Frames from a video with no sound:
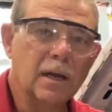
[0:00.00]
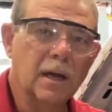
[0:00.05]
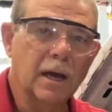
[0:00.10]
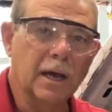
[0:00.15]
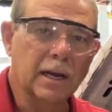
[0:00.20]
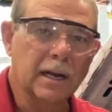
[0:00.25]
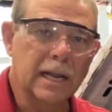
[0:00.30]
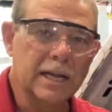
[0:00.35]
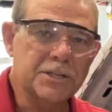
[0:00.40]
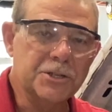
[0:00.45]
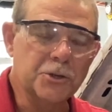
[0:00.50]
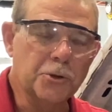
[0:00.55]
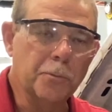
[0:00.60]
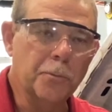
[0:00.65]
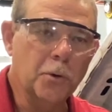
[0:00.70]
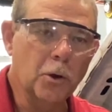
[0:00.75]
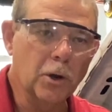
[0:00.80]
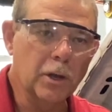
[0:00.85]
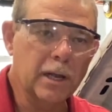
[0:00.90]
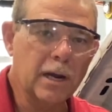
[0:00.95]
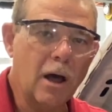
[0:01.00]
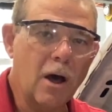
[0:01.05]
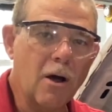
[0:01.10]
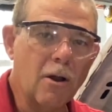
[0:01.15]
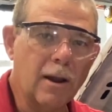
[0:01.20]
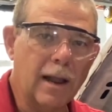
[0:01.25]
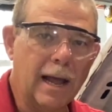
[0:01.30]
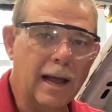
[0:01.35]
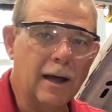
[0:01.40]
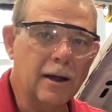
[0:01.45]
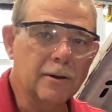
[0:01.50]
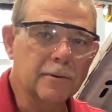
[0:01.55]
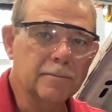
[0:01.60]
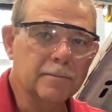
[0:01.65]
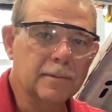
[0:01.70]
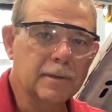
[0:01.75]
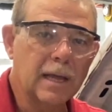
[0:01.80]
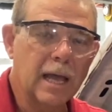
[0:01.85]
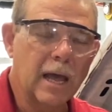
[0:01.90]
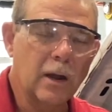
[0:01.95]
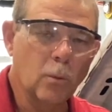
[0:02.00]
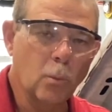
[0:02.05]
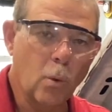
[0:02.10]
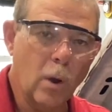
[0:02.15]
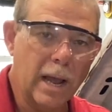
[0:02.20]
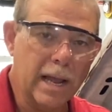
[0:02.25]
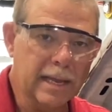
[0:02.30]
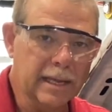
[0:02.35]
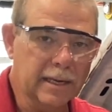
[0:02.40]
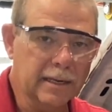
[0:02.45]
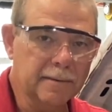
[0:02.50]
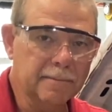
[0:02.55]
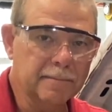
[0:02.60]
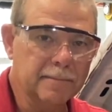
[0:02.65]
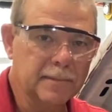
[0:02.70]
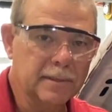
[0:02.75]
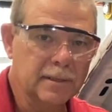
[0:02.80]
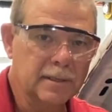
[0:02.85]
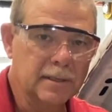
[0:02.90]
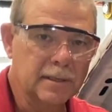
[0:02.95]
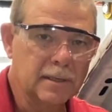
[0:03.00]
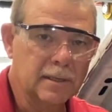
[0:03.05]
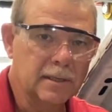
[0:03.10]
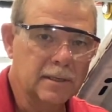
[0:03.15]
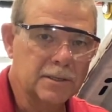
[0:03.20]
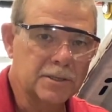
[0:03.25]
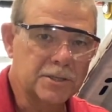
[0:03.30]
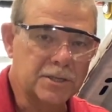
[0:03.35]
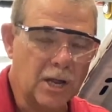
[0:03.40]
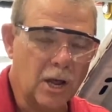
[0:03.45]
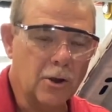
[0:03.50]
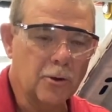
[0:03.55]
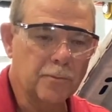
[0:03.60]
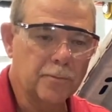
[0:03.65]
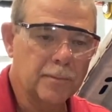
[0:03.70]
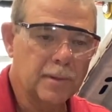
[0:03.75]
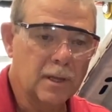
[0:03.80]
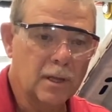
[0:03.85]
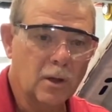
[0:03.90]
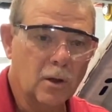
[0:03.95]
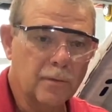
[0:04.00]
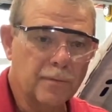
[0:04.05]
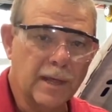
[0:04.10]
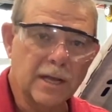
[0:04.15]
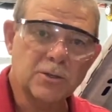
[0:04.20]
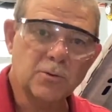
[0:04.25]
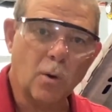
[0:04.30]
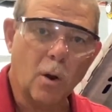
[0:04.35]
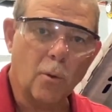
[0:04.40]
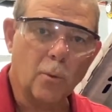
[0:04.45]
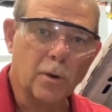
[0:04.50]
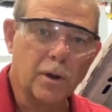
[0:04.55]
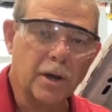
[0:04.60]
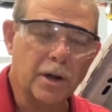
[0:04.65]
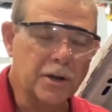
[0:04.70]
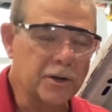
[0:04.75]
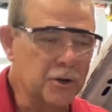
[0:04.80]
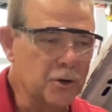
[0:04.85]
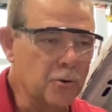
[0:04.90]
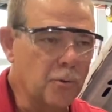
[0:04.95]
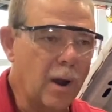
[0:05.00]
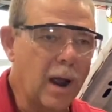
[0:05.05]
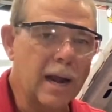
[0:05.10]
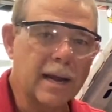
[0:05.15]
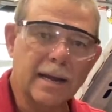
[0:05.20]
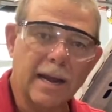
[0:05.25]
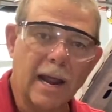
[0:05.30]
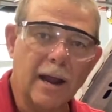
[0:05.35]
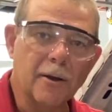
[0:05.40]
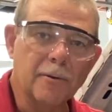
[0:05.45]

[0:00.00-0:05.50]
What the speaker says: unless you pull it all out and weigh it. So that's what we're going to do right now.